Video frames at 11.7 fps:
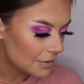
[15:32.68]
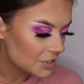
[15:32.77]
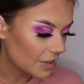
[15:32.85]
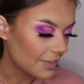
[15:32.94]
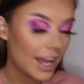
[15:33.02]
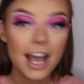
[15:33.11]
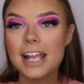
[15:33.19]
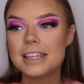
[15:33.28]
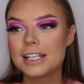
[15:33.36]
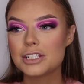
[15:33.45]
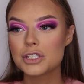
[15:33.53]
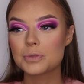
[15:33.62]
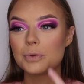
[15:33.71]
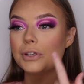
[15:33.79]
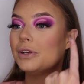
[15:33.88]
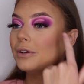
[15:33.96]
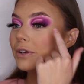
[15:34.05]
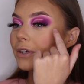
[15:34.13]
I've done that, I then just want
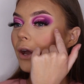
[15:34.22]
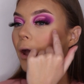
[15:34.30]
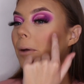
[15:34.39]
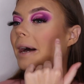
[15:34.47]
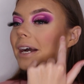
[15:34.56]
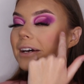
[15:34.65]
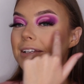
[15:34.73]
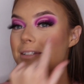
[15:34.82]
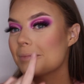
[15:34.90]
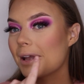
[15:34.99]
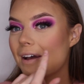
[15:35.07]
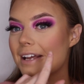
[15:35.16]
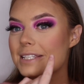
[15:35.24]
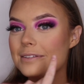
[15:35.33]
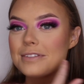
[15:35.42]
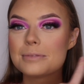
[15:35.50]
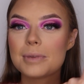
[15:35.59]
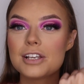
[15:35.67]
to go back under my eyes with
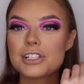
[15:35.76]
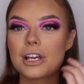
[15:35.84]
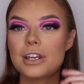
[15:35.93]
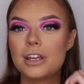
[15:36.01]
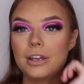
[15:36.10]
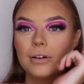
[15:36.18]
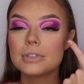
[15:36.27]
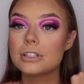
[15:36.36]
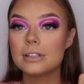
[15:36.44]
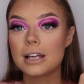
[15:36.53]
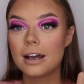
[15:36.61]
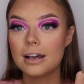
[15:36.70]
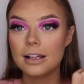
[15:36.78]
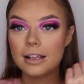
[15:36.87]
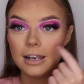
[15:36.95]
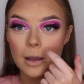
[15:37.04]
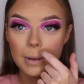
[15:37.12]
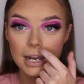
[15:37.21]
some eyeshadow, do that
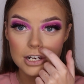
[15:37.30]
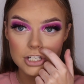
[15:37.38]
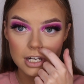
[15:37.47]
lower lash